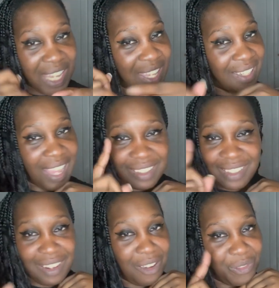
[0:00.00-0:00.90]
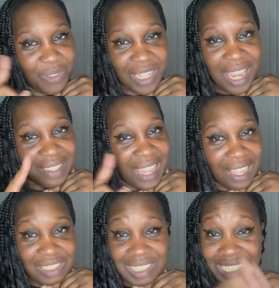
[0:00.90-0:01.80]
Let's not forget
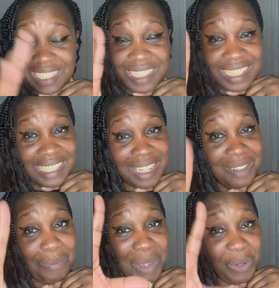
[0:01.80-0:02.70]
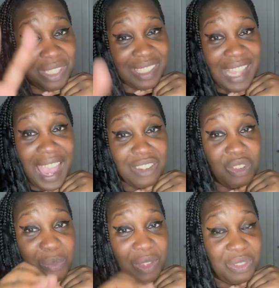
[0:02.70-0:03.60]
that. She didn't see Milton's
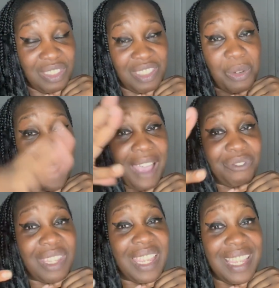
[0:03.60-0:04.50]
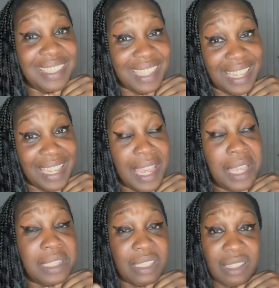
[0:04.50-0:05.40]
attributes until after Izzy
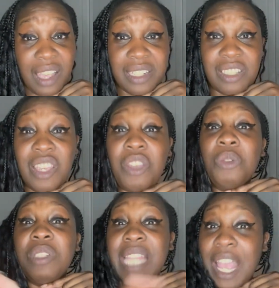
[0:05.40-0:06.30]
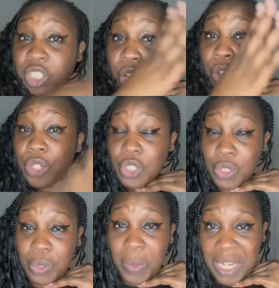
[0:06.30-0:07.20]
decided to dash her
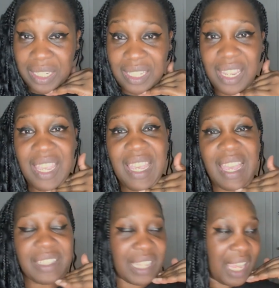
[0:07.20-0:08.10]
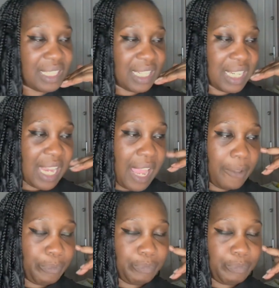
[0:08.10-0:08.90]
to the wind at the end of the day.